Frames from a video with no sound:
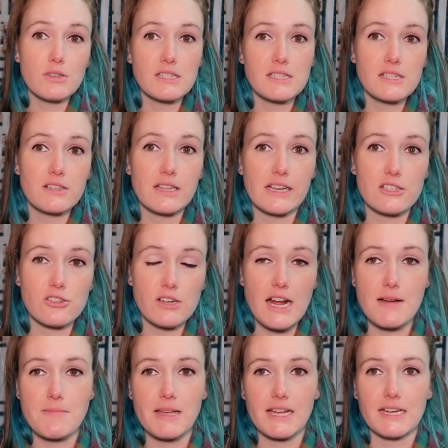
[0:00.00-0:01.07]
consider that a
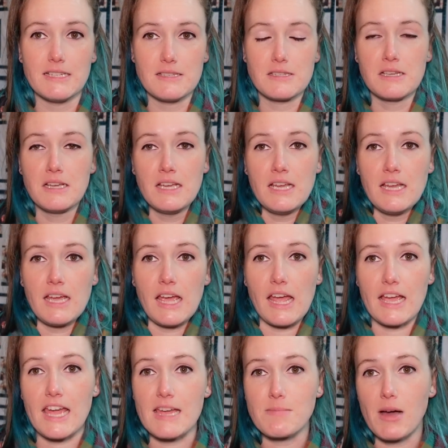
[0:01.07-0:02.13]
scrap because it
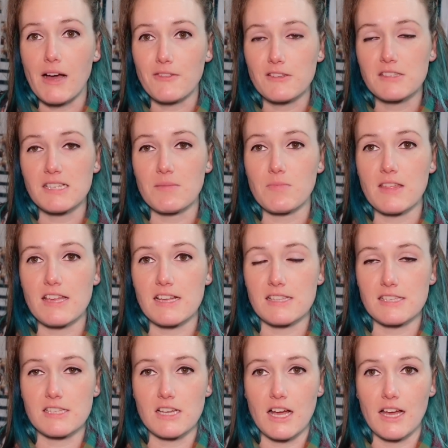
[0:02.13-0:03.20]
came off of something.
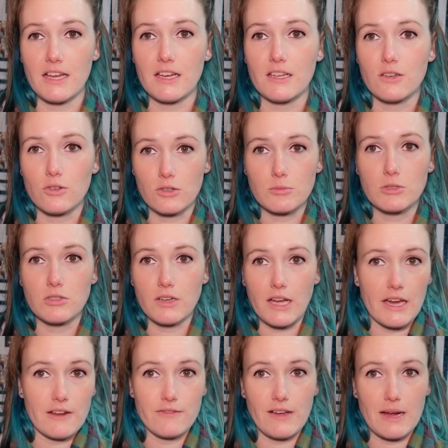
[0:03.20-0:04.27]
It's not a normal
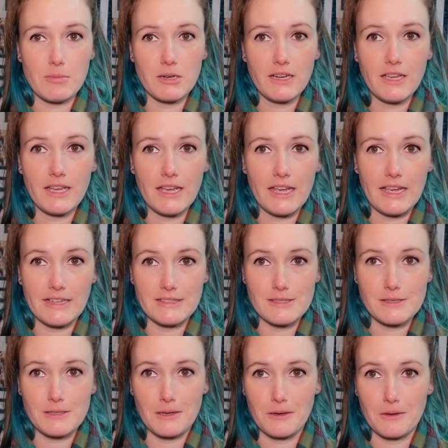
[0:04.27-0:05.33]
cut of fabric, and
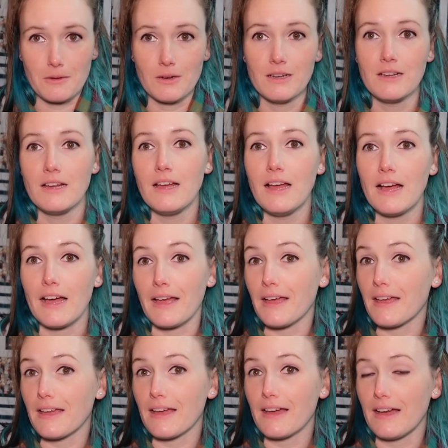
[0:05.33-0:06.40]
so
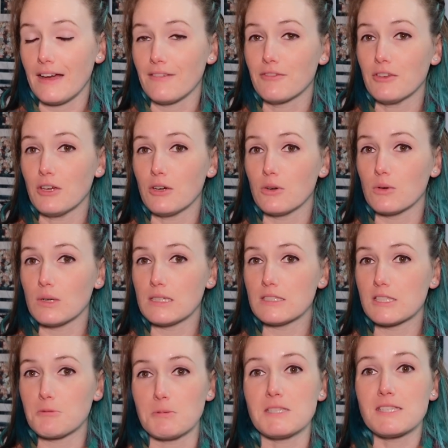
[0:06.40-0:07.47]
I have no
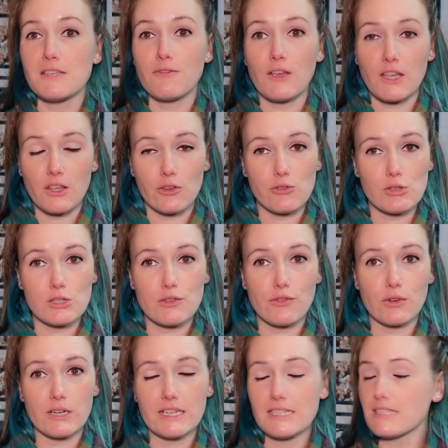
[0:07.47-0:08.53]
specific use
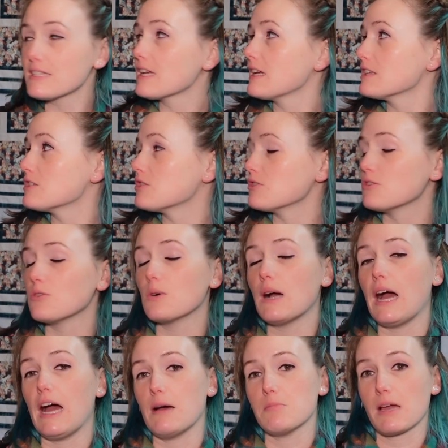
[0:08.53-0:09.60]
for it to
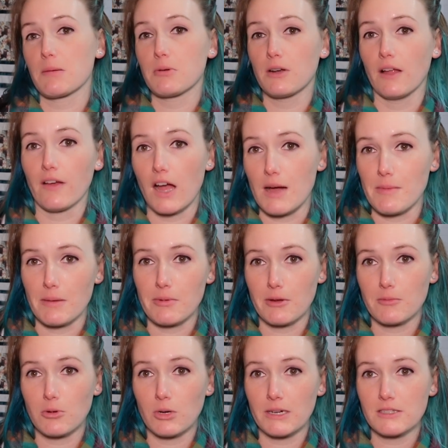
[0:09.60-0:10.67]
like put on comic book
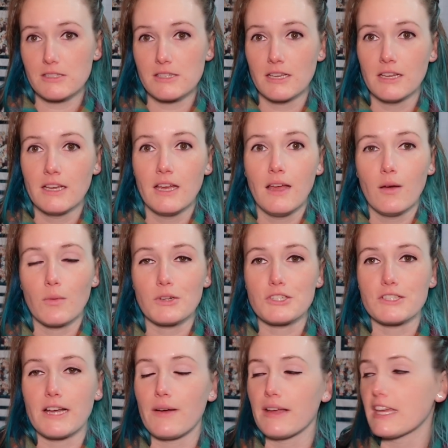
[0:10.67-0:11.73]
boards, which
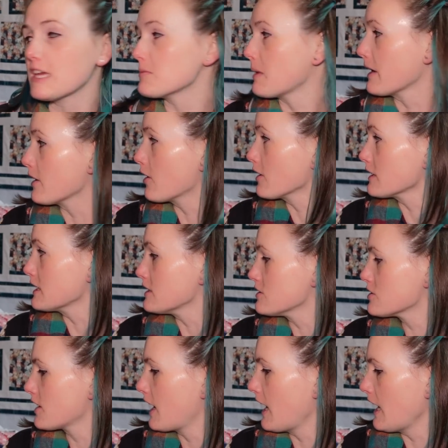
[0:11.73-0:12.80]
is how I keep my
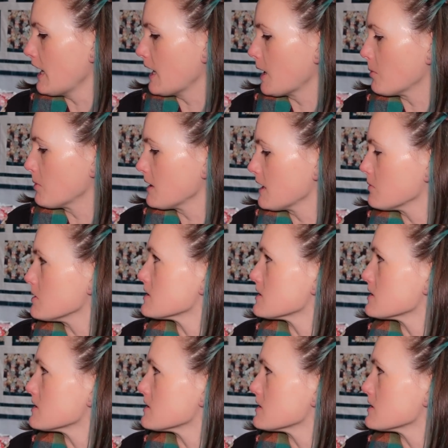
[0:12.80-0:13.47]
yardage. Let me